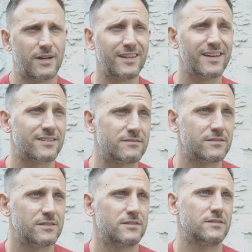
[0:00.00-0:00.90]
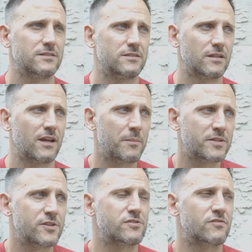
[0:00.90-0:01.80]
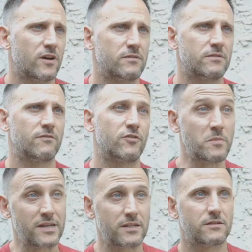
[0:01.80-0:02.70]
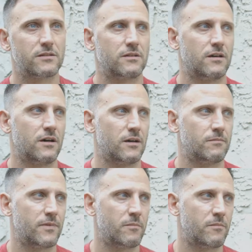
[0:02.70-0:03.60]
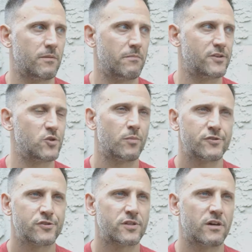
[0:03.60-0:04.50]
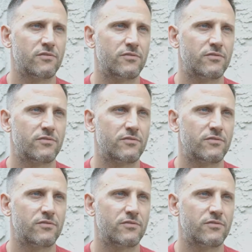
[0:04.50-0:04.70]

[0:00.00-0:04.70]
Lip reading: I like it. Competition's fun for me. It makes you push yourself.